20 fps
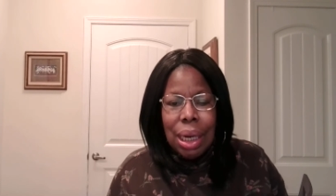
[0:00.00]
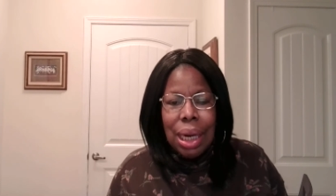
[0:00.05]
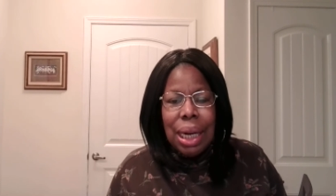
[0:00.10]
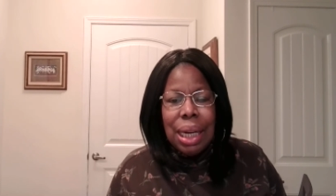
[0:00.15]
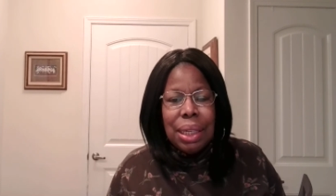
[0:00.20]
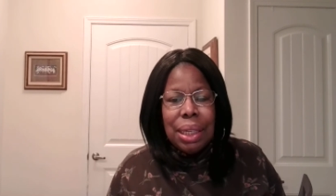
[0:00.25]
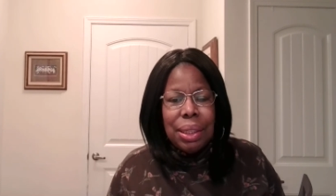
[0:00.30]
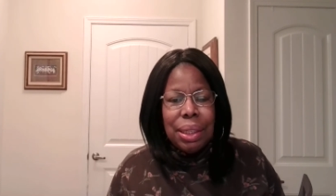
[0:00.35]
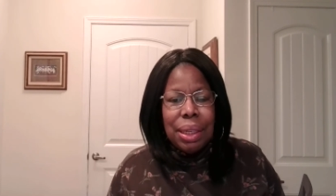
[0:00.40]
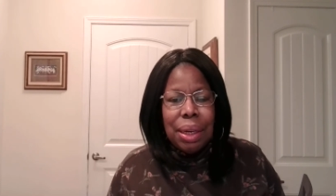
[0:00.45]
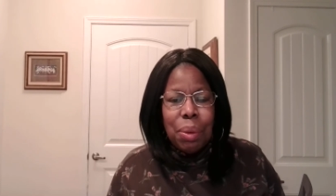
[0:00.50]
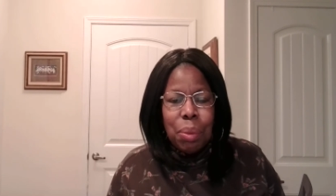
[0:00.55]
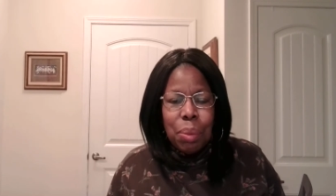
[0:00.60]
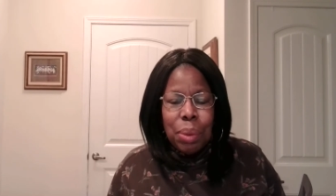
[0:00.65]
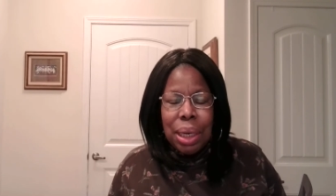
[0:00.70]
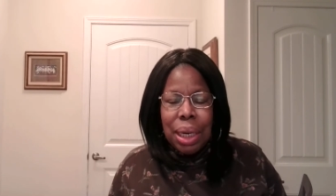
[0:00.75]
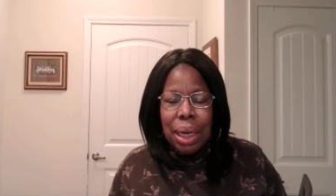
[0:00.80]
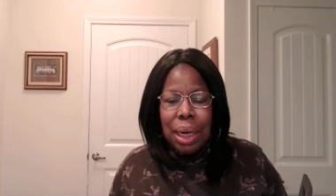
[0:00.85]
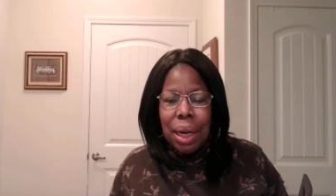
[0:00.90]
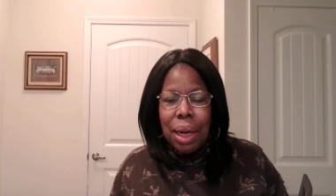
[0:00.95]
and then
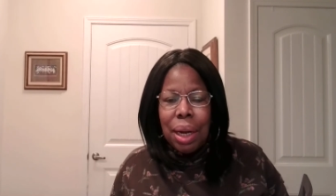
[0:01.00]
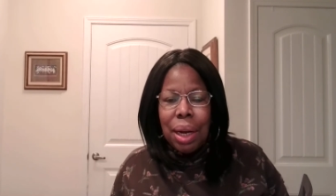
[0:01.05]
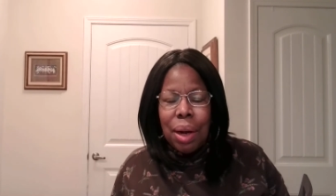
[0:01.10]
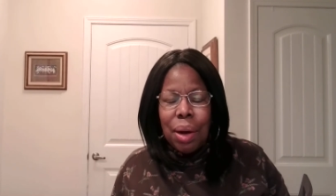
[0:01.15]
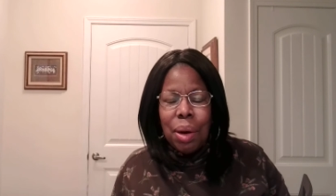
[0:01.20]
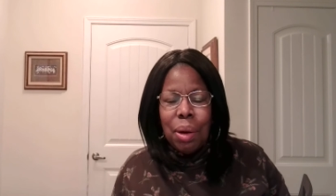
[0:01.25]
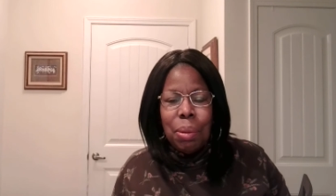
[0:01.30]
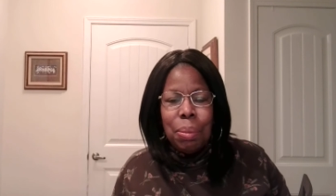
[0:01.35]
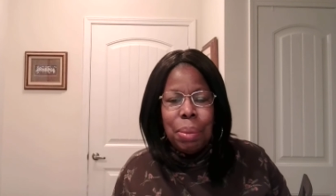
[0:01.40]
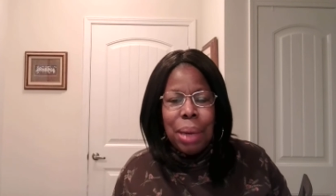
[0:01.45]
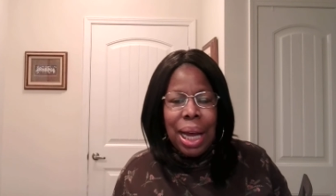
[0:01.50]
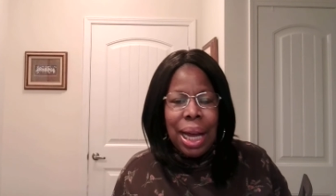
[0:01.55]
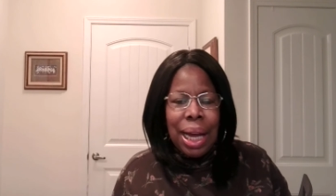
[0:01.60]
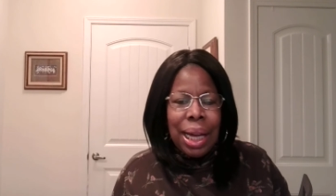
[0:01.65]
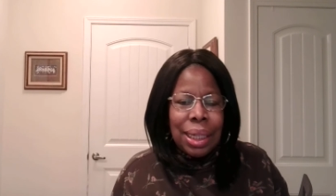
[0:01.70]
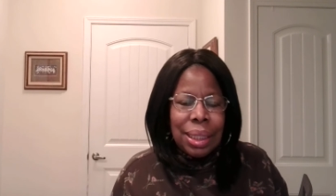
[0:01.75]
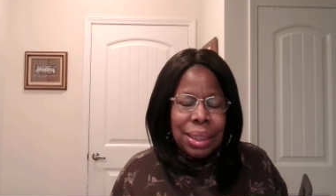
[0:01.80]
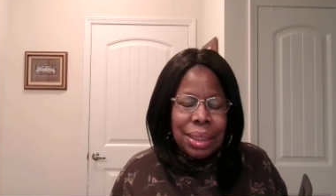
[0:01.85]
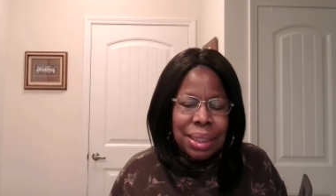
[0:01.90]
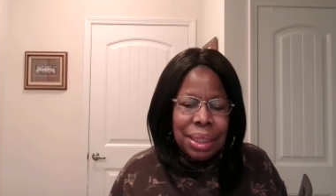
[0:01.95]
we can go
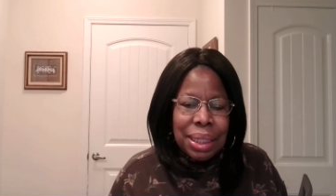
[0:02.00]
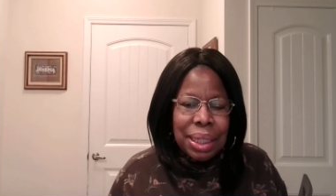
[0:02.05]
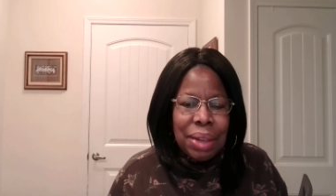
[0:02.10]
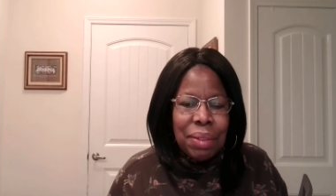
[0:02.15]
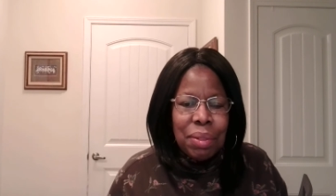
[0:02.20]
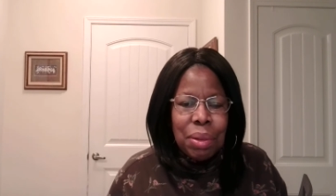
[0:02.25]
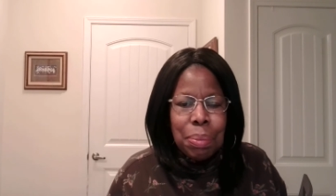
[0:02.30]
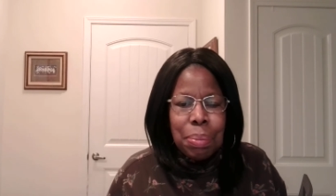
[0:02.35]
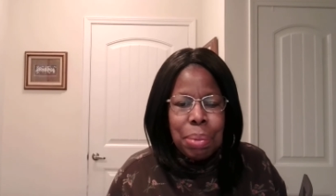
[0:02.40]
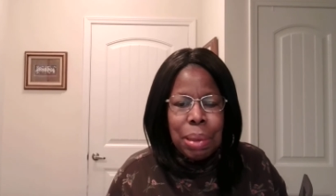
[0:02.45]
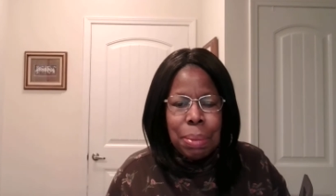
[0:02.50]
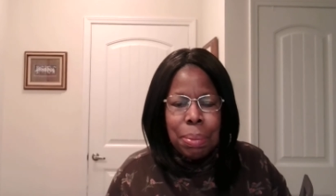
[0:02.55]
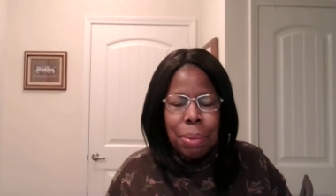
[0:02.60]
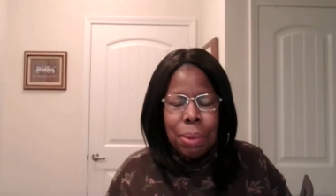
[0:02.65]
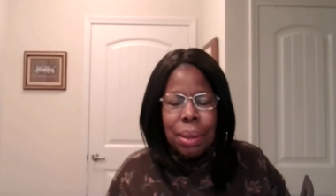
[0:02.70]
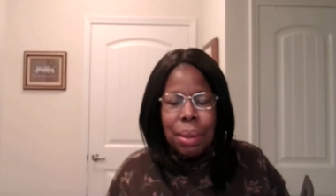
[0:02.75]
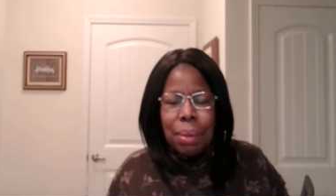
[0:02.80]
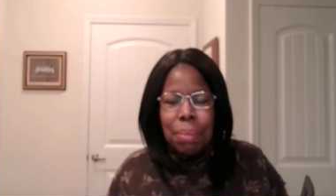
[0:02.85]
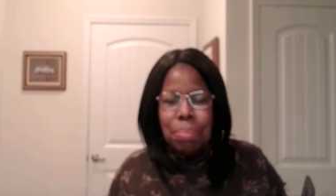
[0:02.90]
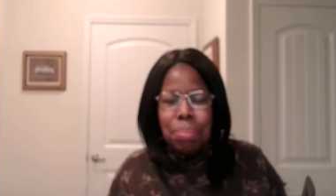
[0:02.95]
back to giving people
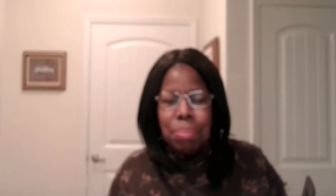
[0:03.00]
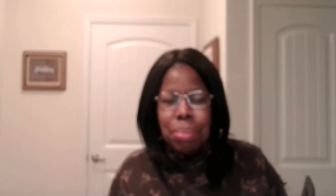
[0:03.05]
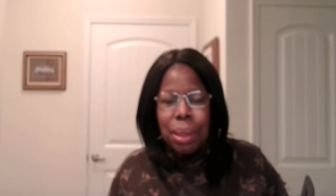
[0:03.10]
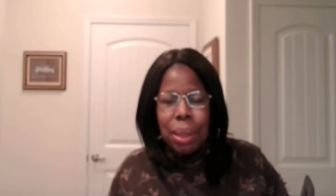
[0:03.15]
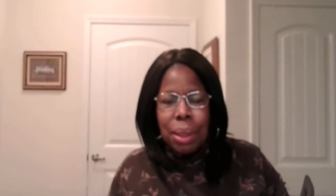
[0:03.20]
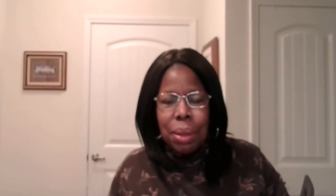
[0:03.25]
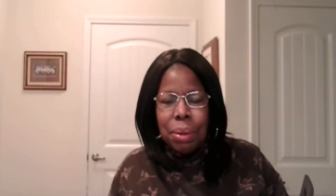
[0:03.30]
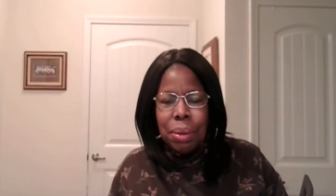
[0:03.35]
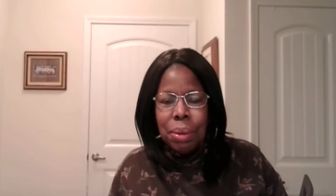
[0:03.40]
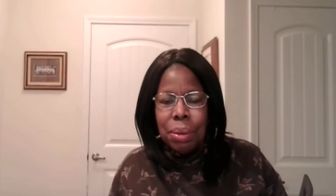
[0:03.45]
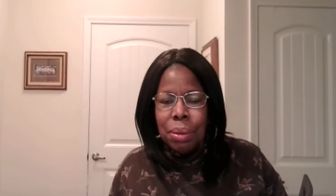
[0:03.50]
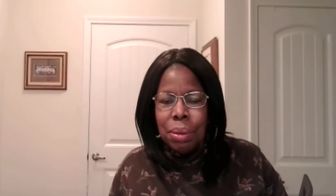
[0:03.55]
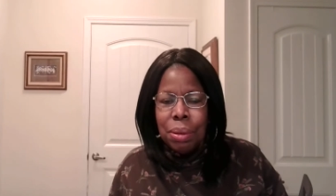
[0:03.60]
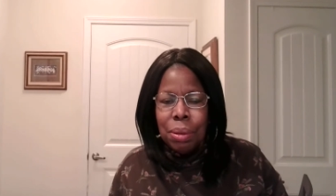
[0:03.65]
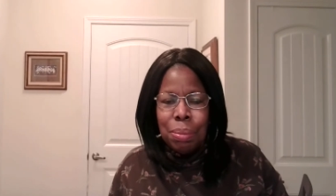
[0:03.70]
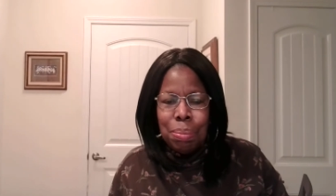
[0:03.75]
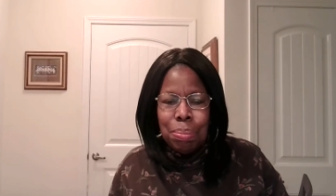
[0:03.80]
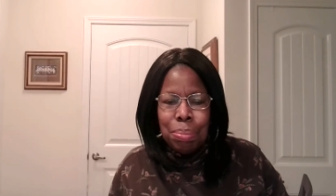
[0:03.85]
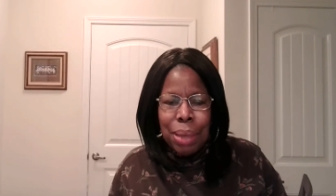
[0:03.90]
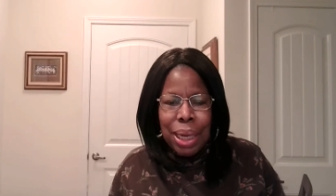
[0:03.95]
a big
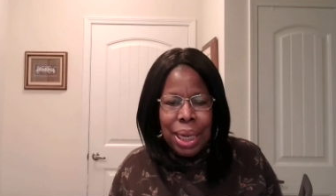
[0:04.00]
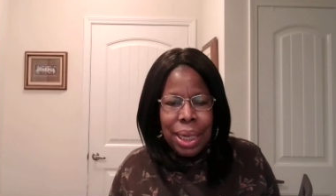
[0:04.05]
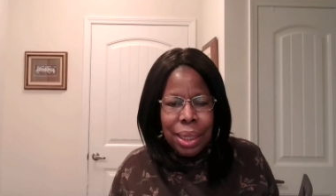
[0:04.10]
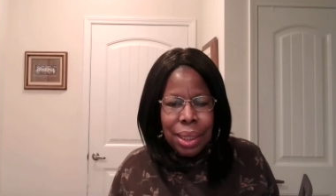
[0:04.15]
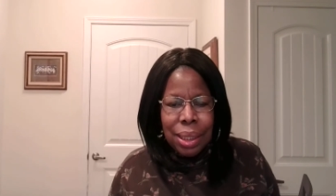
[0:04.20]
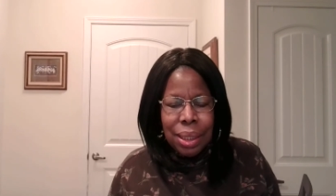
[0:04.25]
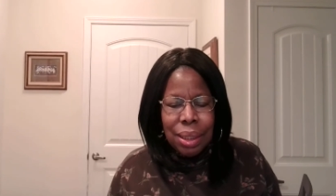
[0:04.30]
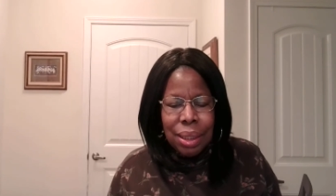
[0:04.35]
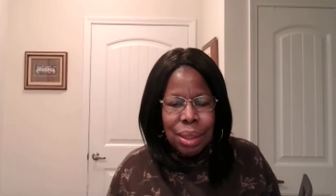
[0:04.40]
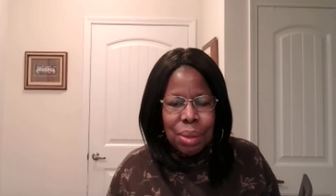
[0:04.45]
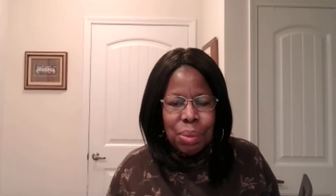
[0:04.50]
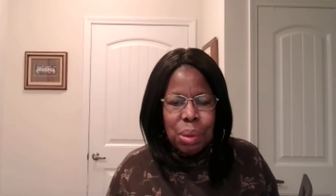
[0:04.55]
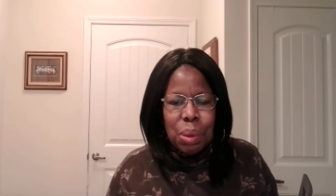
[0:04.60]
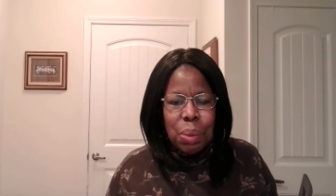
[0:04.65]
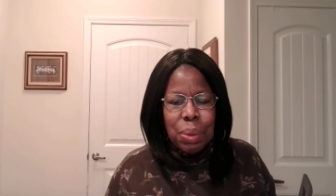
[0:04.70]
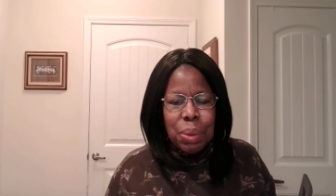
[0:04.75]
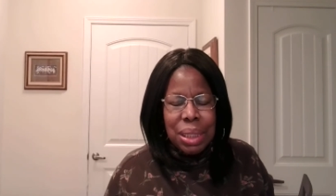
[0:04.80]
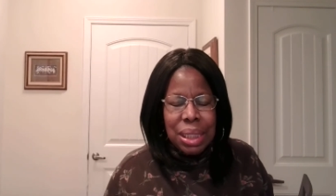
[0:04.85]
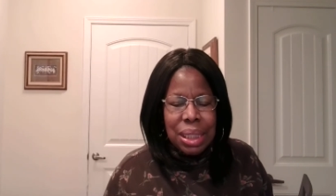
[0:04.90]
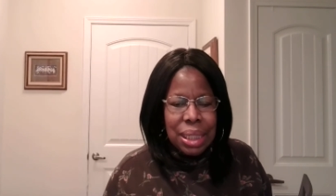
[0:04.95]
old bear hug
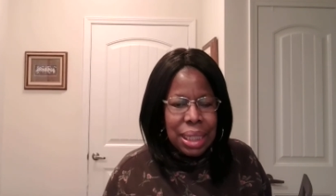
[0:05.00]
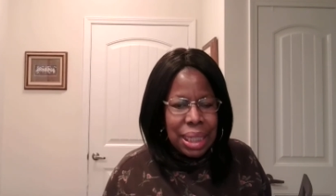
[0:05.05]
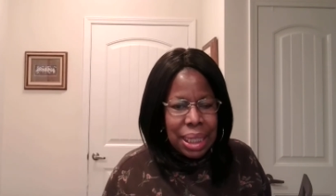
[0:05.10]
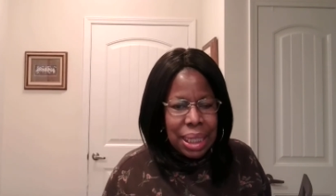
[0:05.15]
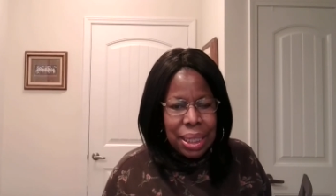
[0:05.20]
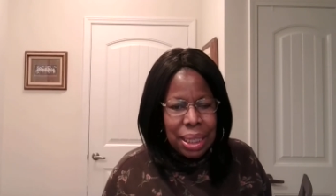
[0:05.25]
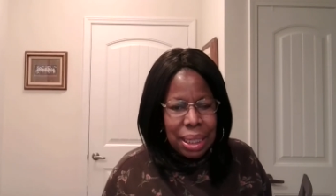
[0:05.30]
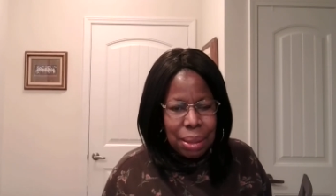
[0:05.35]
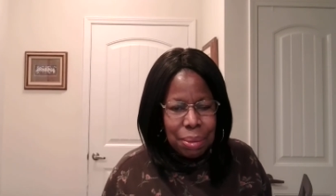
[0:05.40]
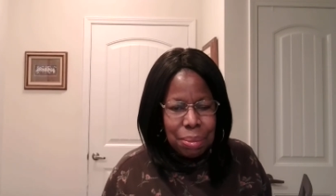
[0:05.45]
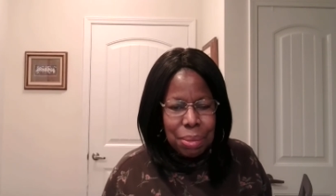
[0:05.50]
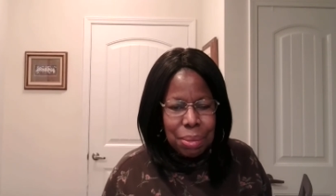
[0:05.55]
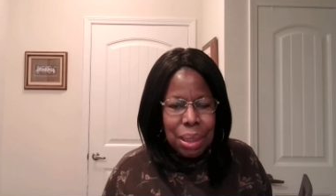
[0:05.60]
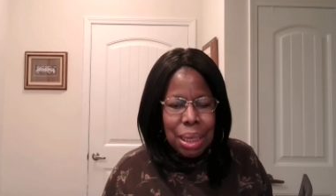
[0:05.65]
when we see them.